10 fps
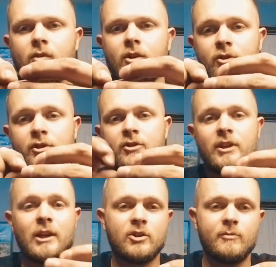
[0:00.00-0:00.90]
So you can see
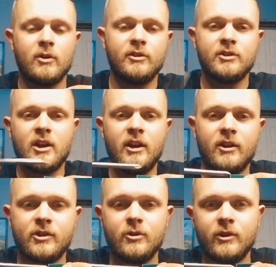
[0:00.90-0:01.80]
how small this guy
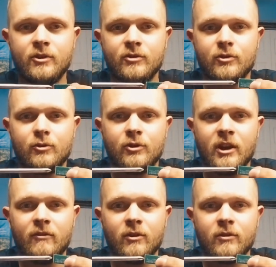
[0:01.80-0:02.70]
is too. Here's the
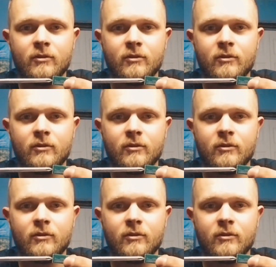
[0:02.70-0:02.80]
screwdriver.